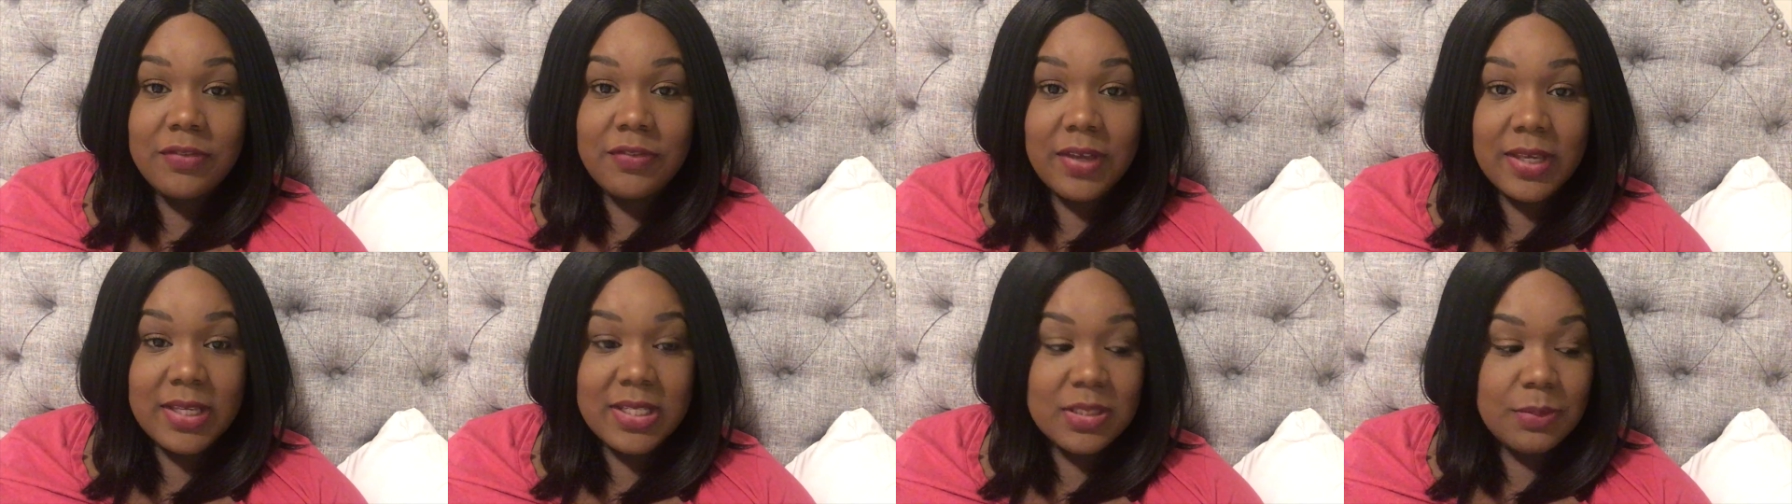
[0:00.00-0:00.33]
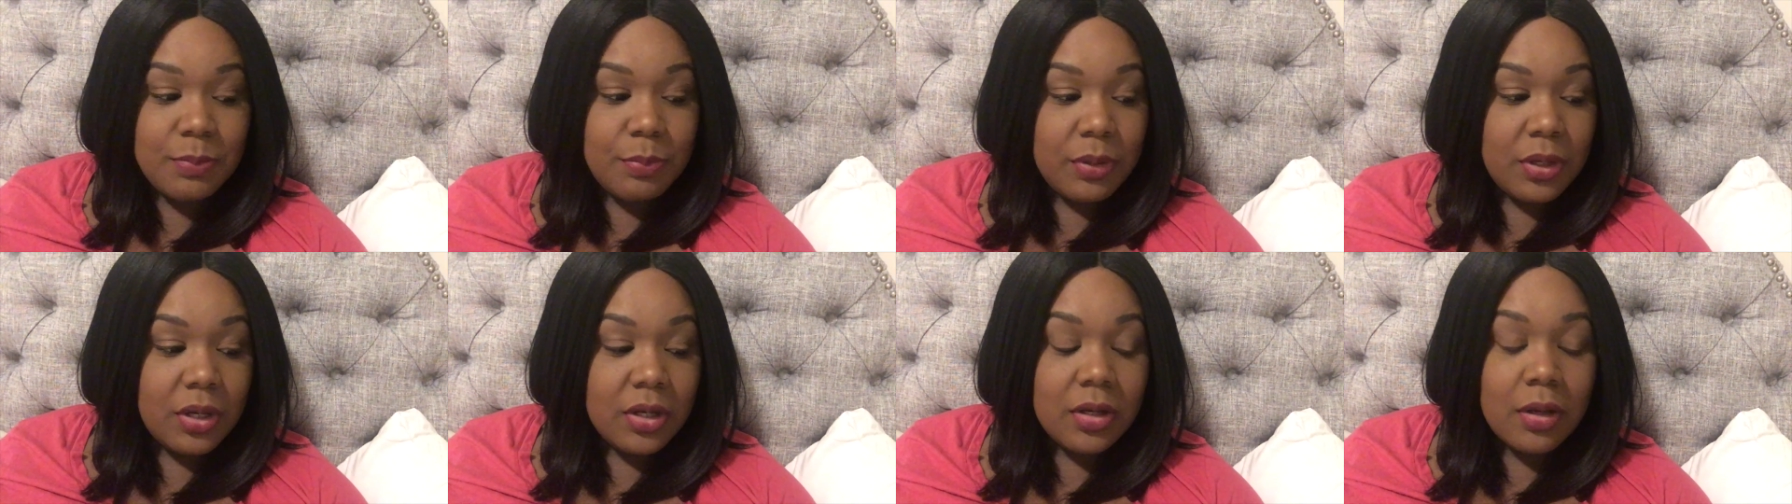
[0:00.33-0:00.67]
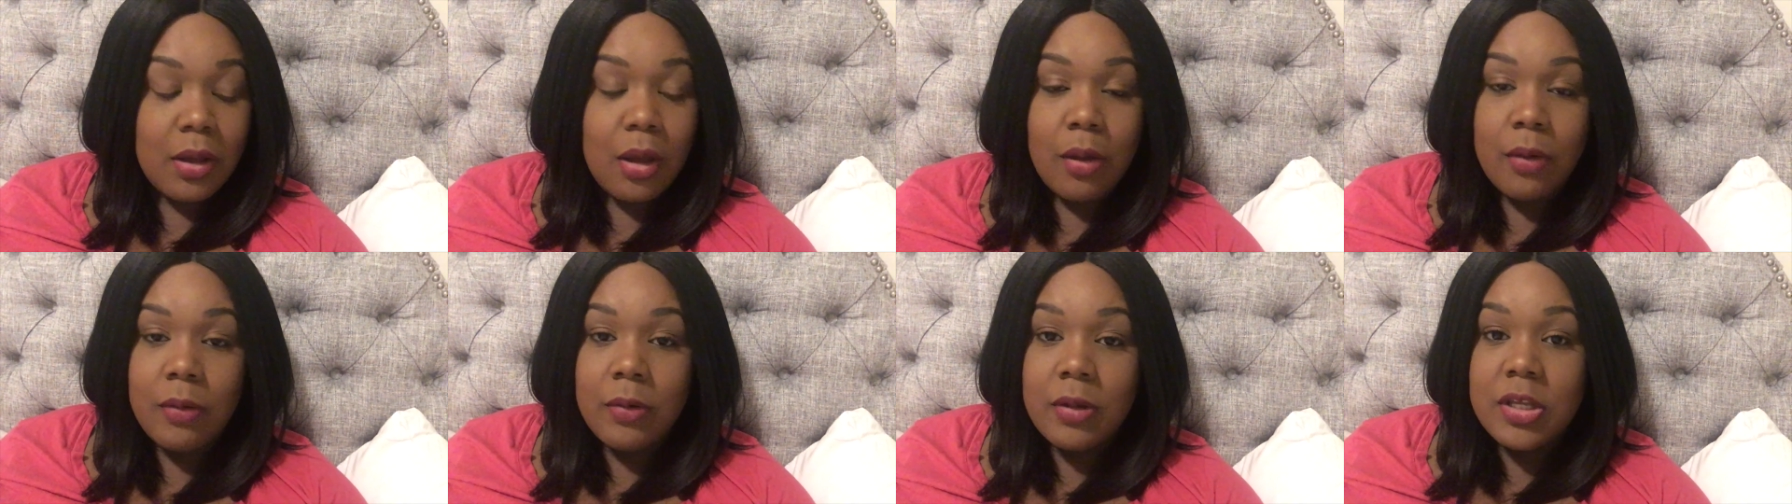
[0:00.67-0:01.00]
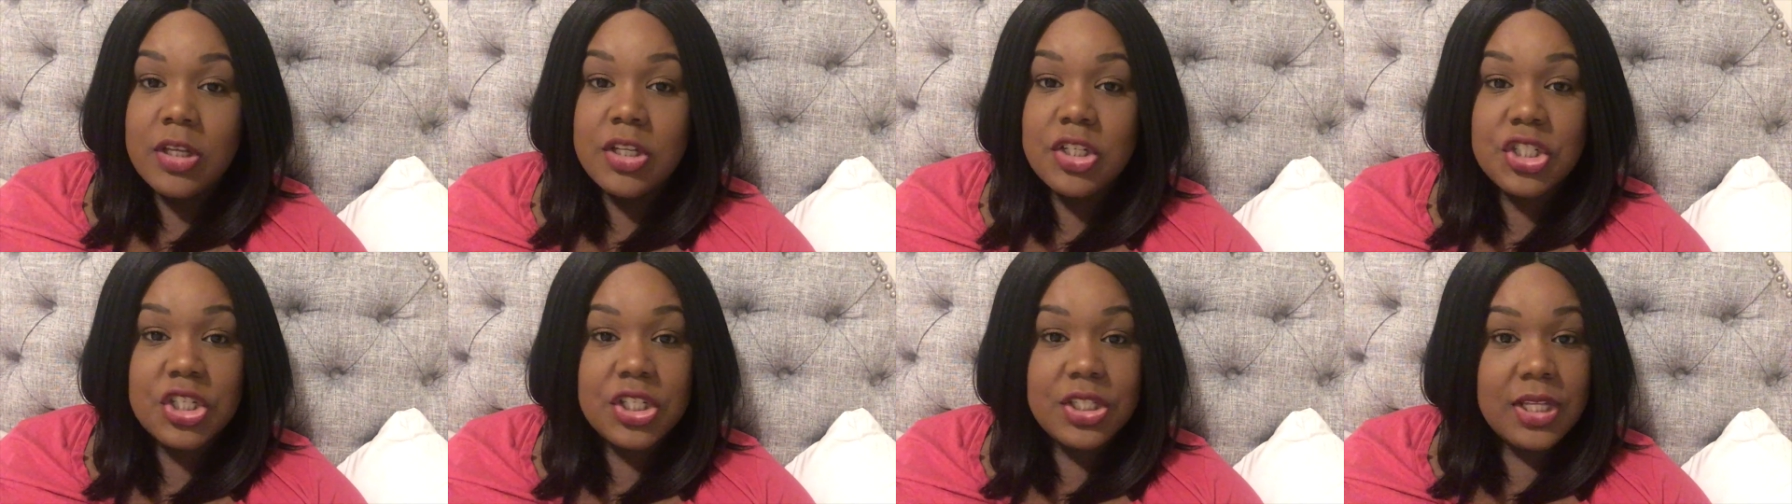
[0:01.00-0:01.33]
Facebook.
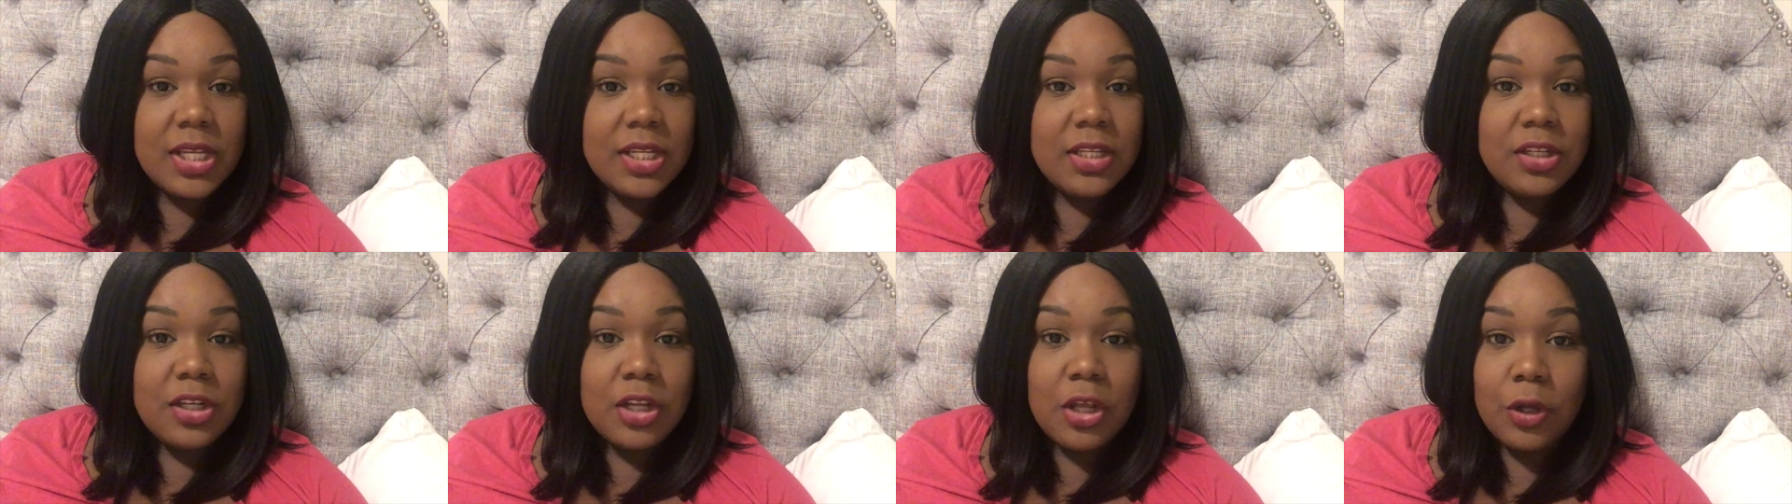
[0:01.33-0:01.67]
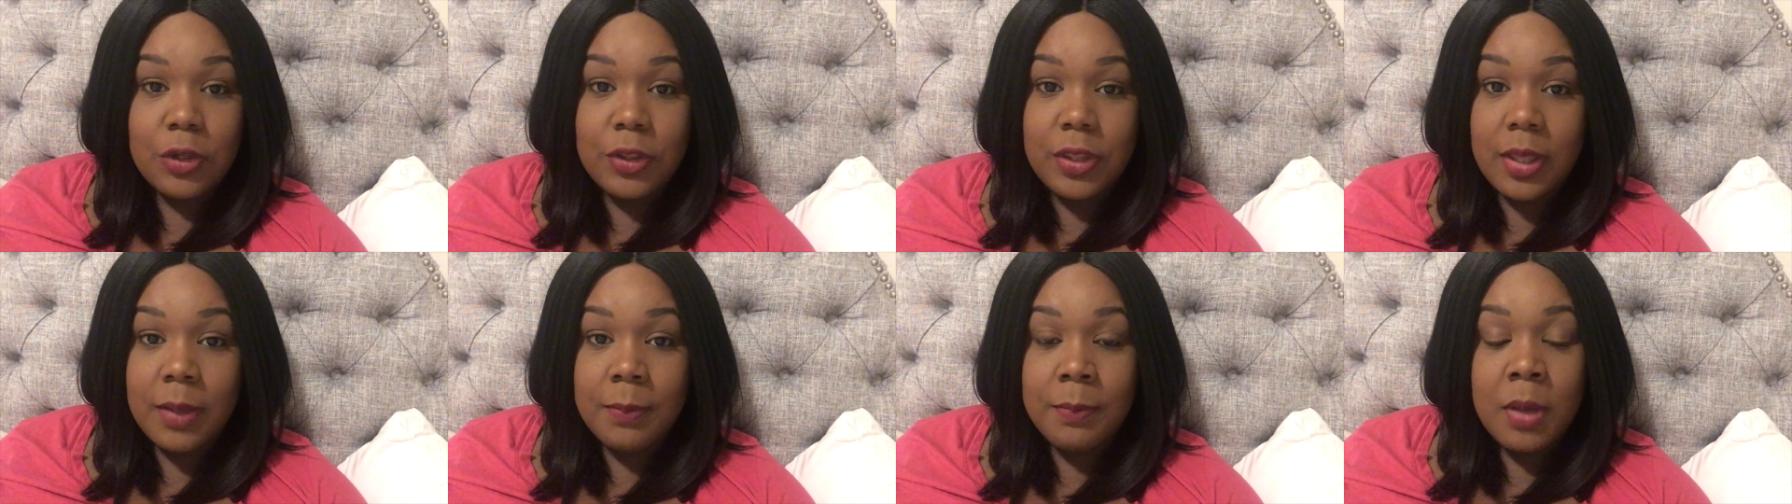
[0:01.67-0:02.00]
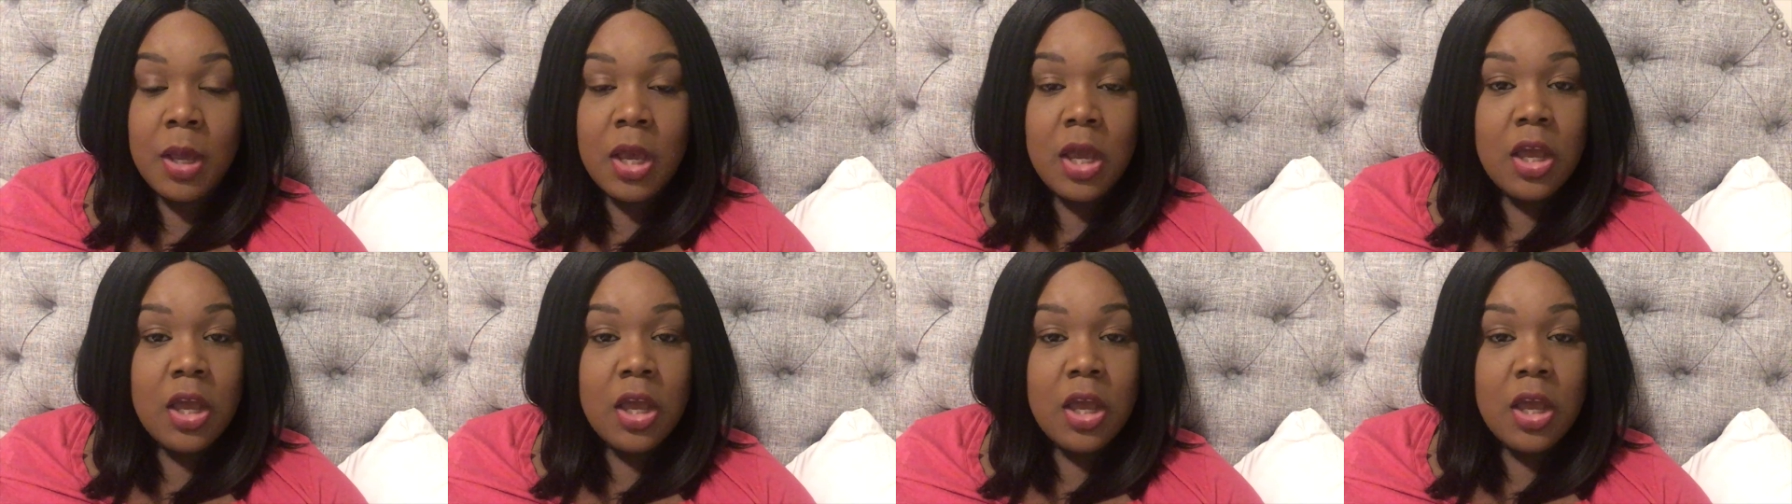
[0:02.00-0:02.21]
She didn't know them,